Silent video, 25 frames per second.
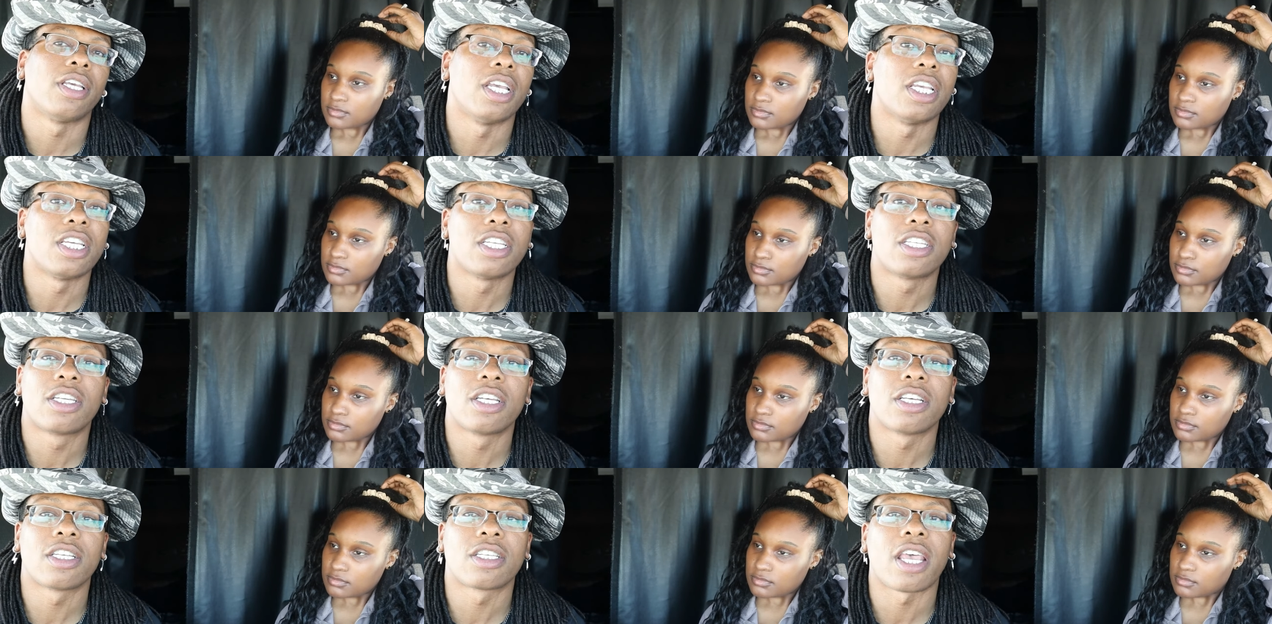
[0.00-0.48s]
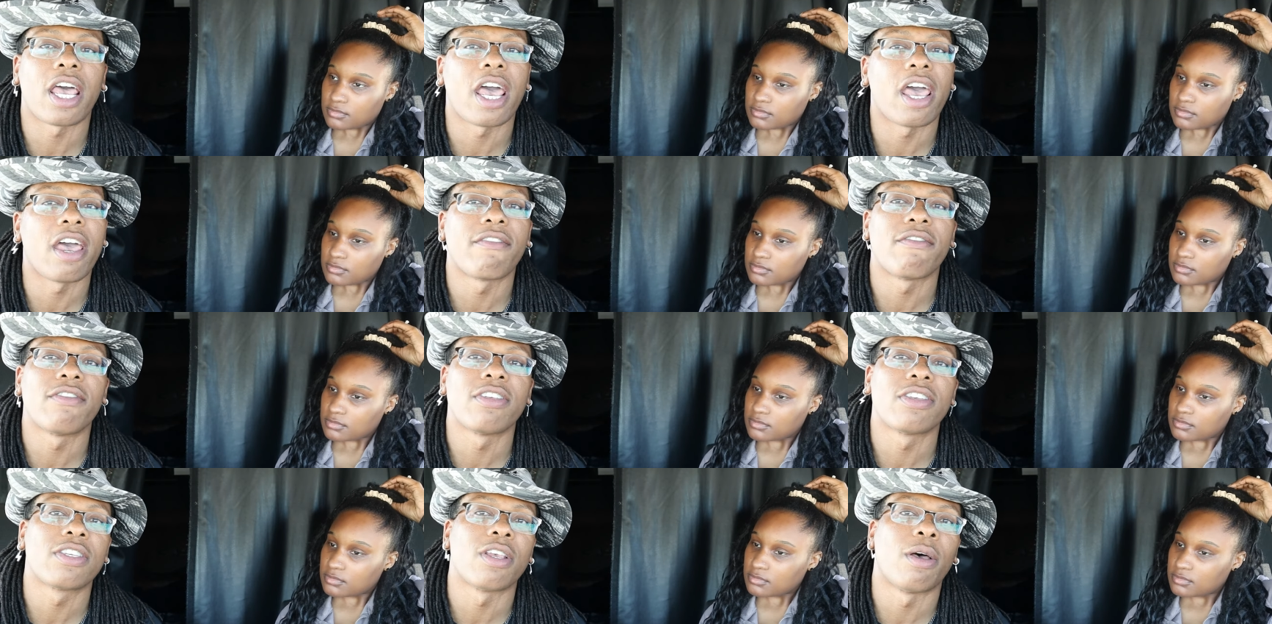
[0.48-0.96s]
Speaker 1: Is just
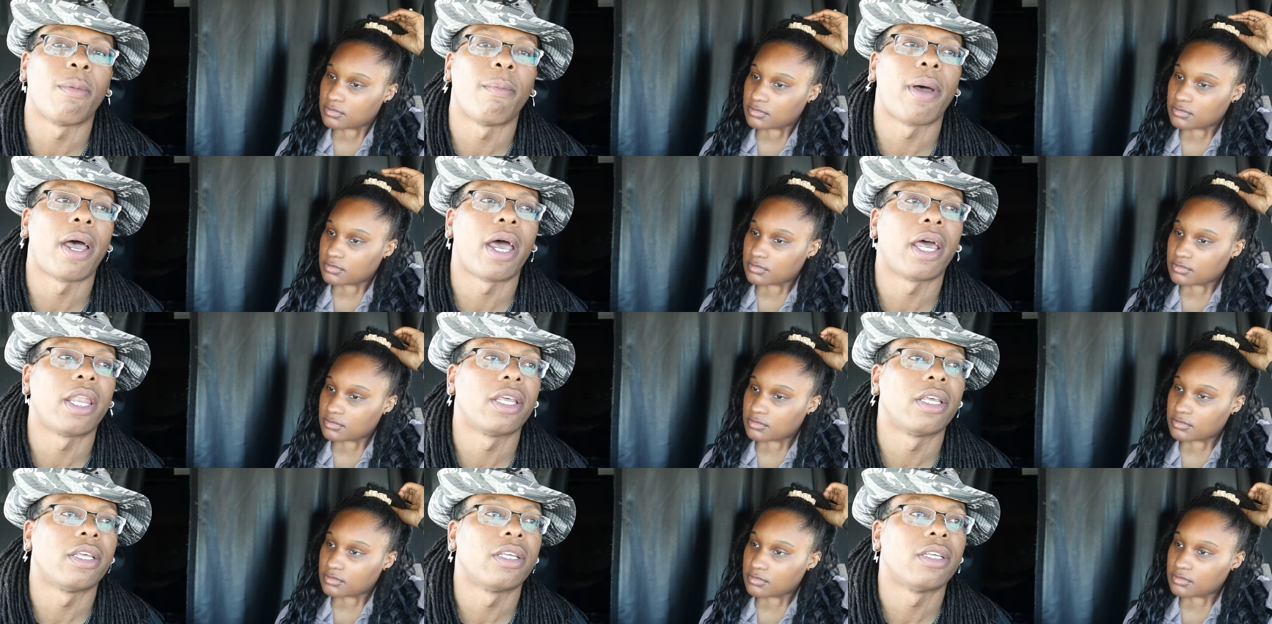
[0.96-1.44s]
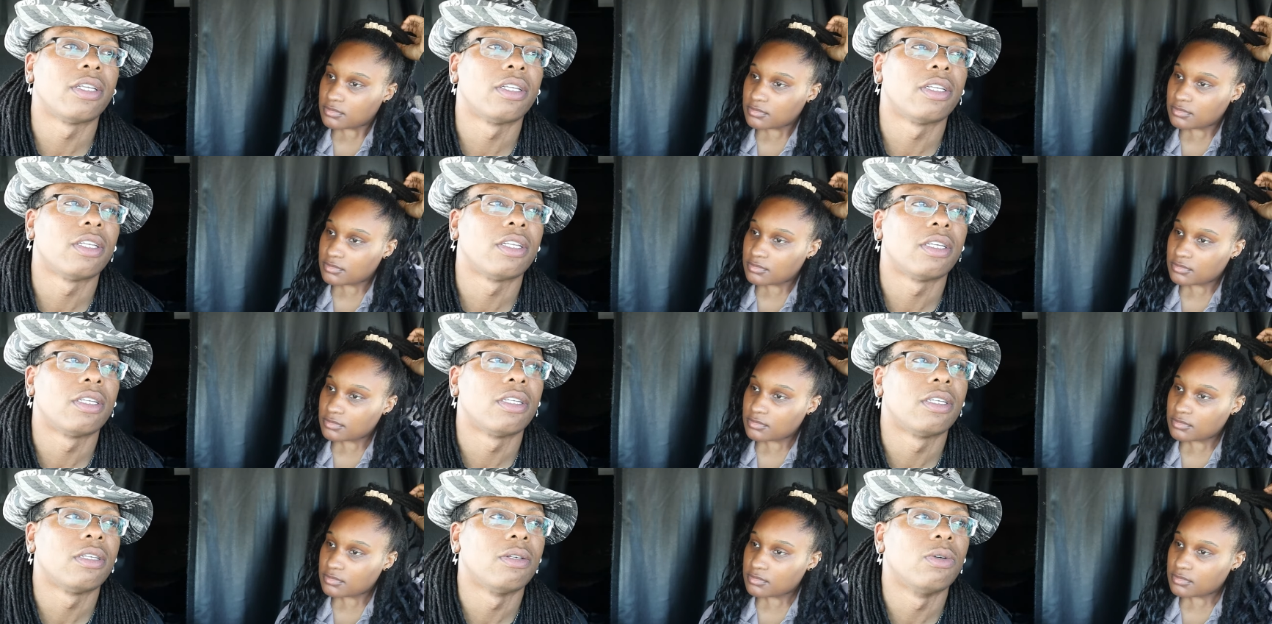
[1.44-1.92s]
having somebody
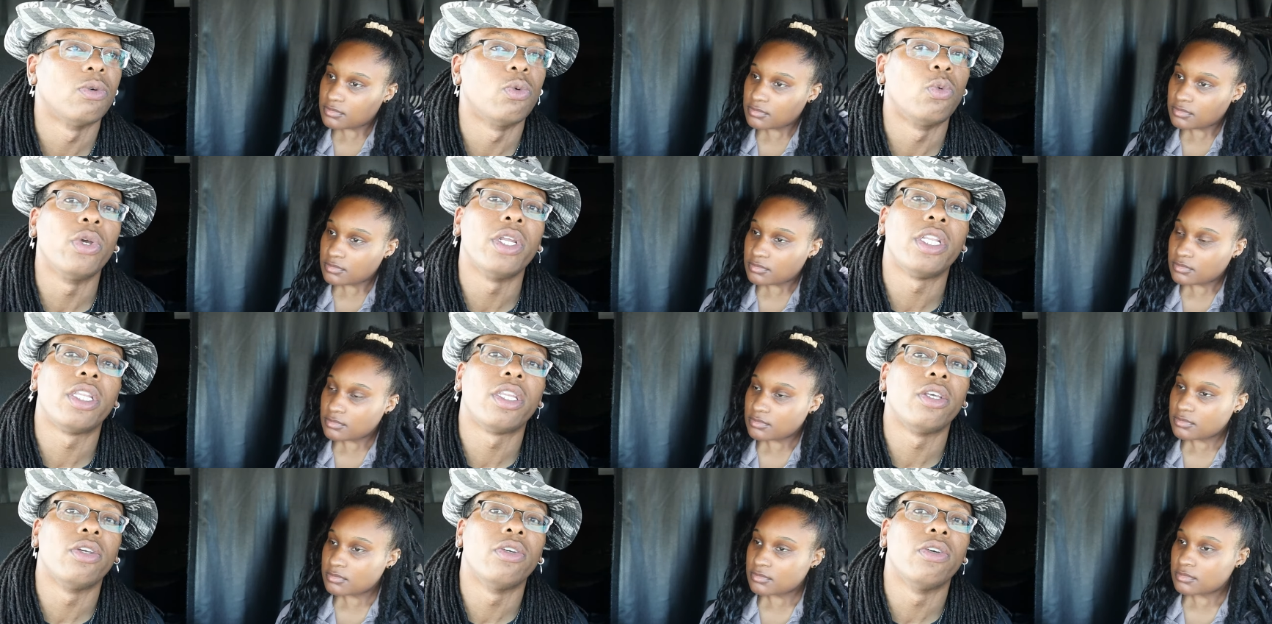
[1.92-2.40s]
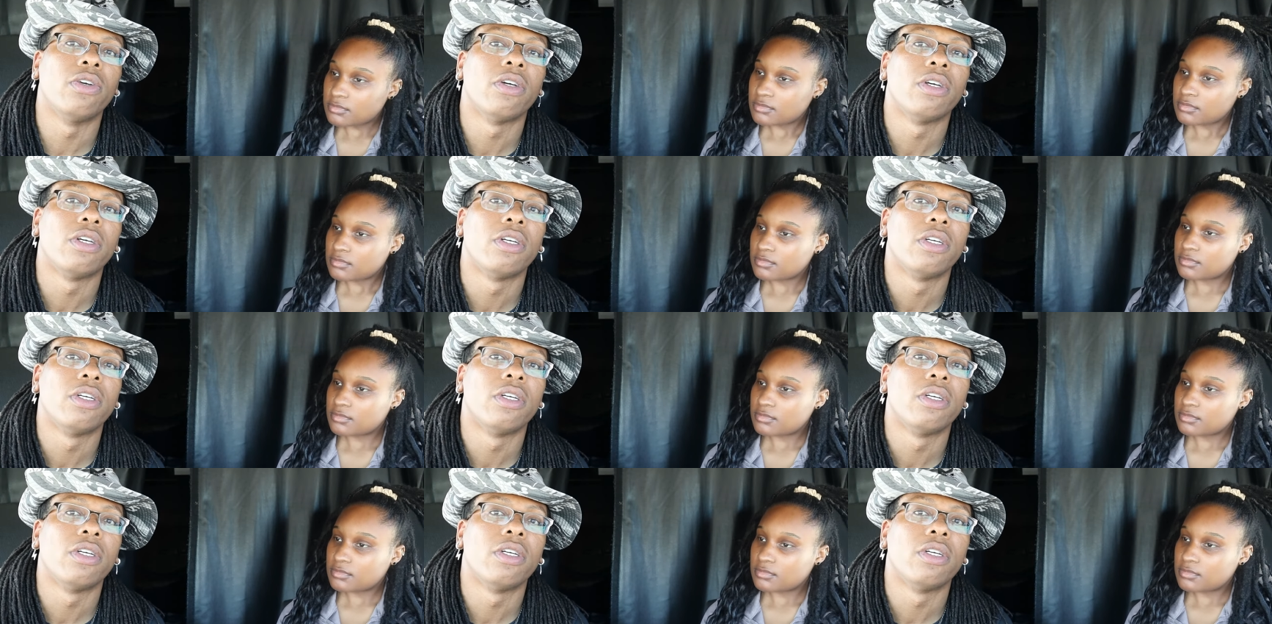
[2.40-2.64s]
with you